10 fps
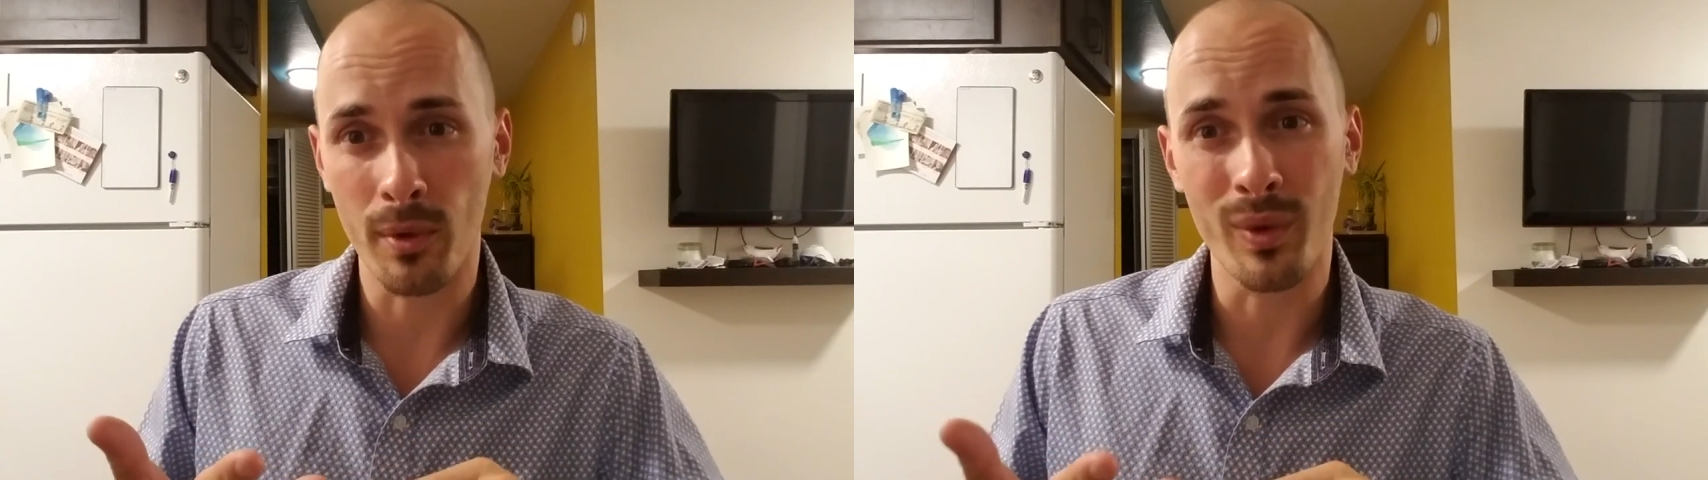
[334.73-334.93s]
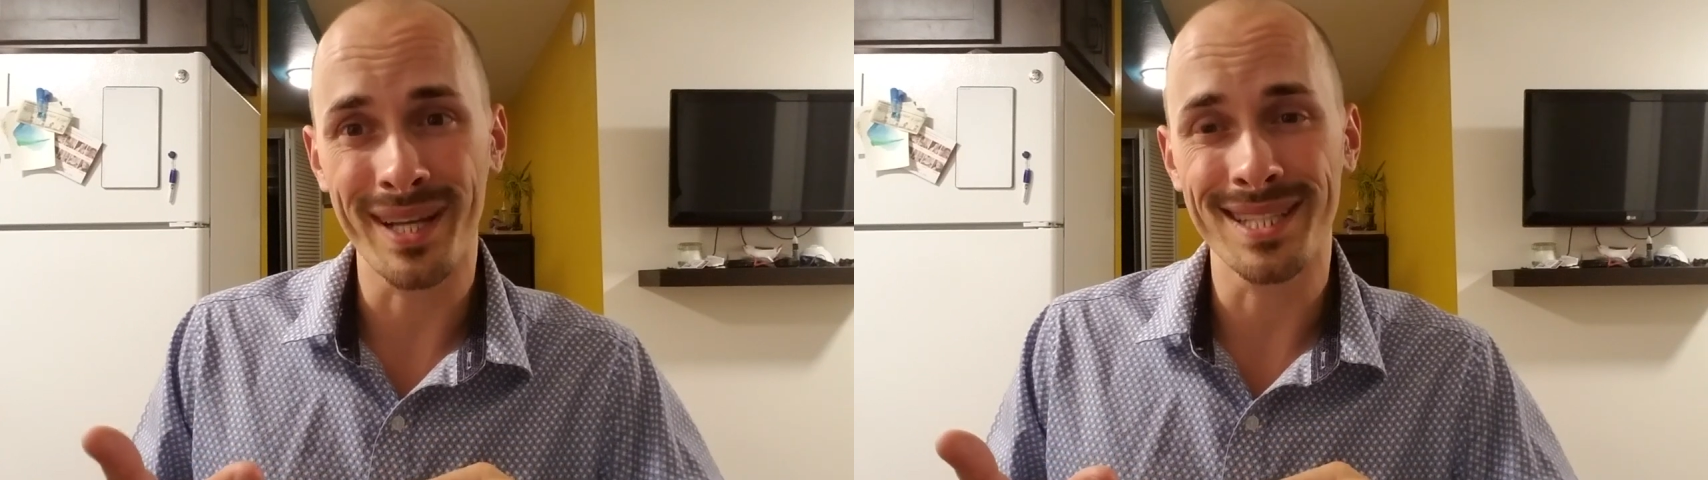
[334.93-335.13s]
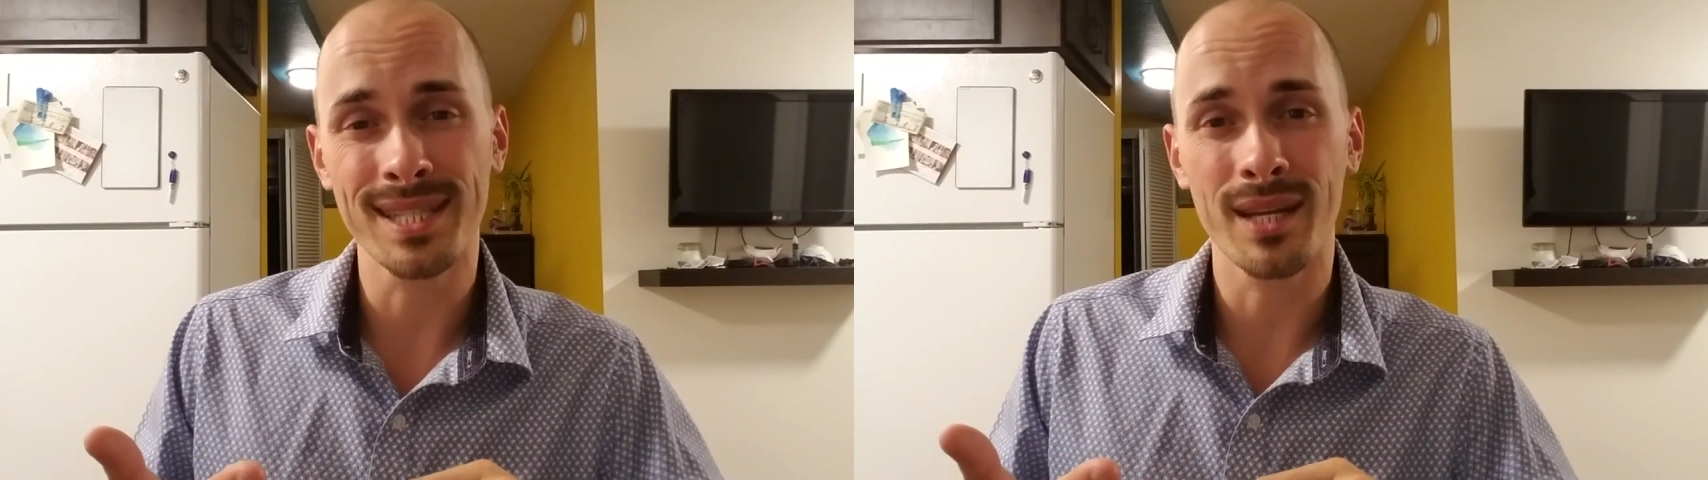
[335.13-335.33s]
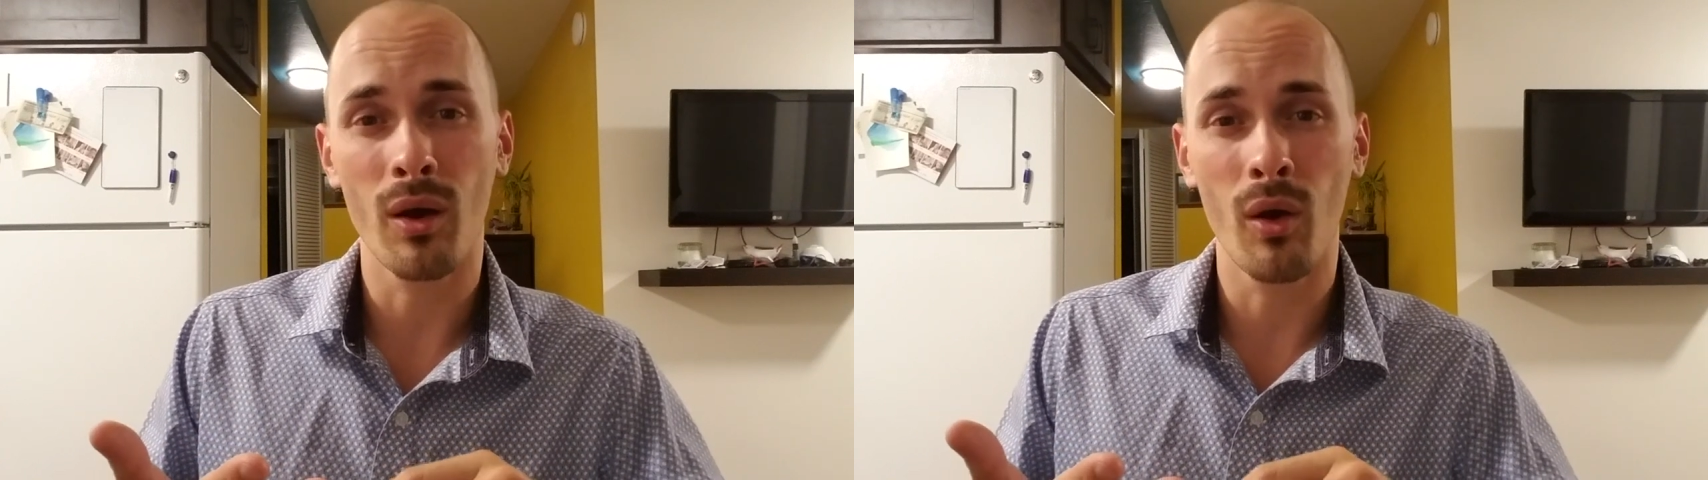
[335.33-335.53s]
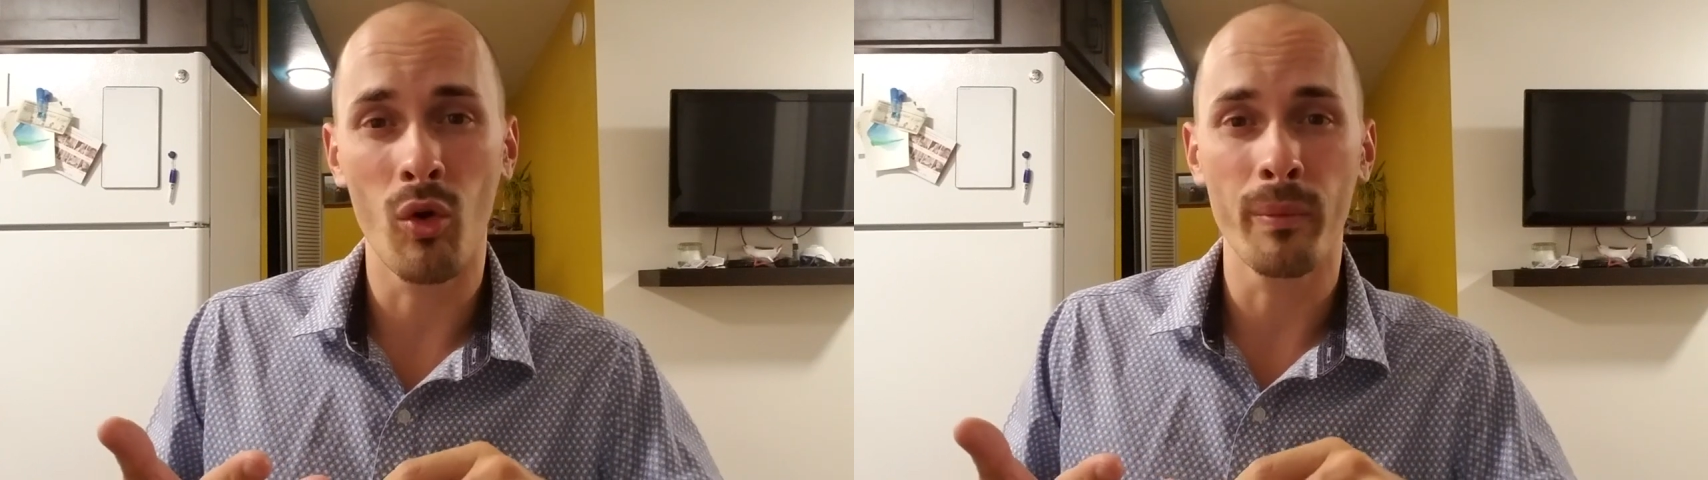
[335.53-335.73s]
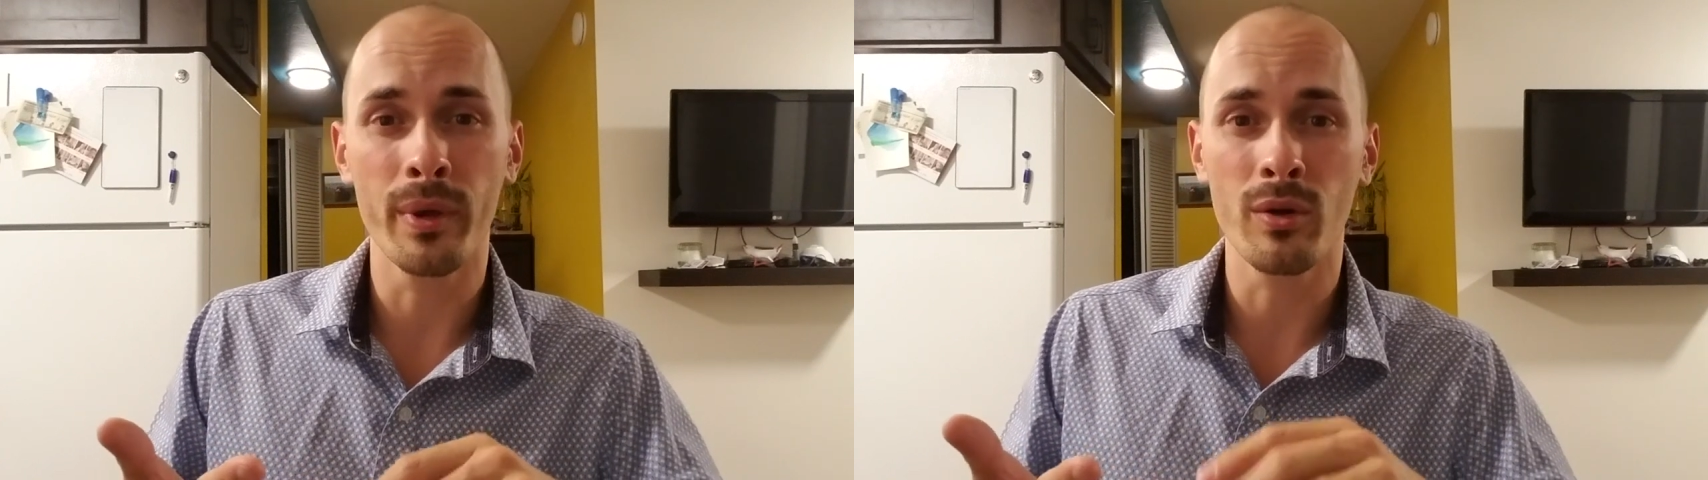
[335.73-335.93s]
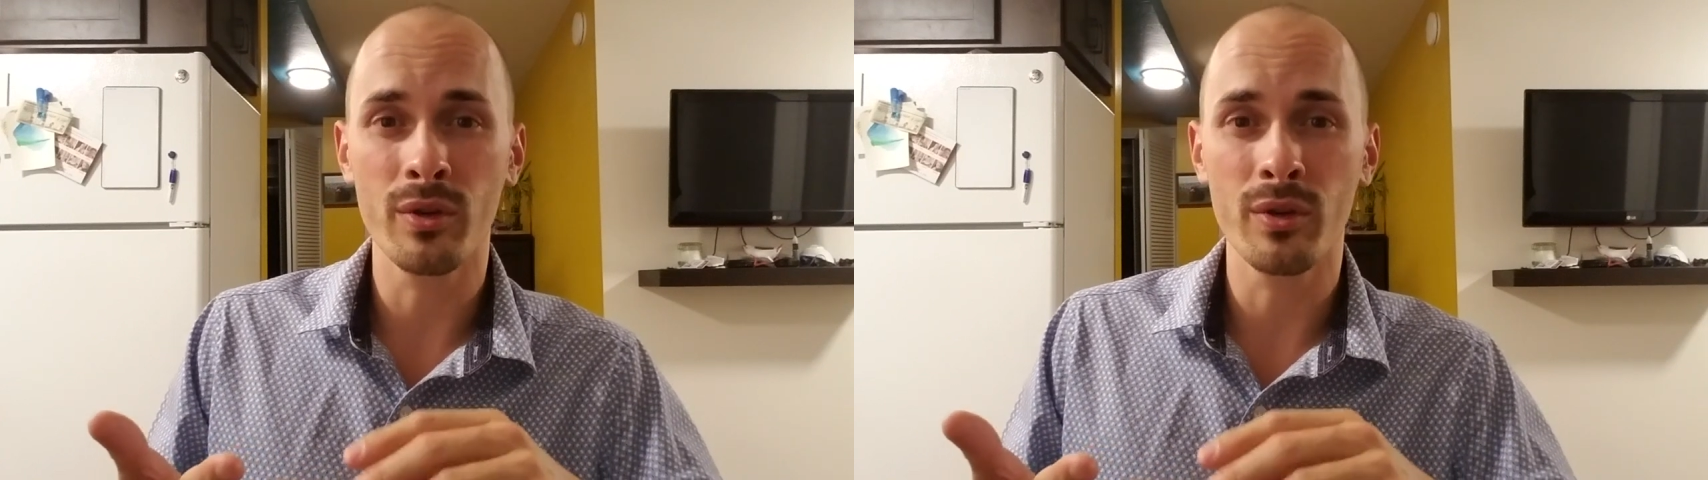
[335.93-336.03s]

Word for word: of wheat instead of oatmeal.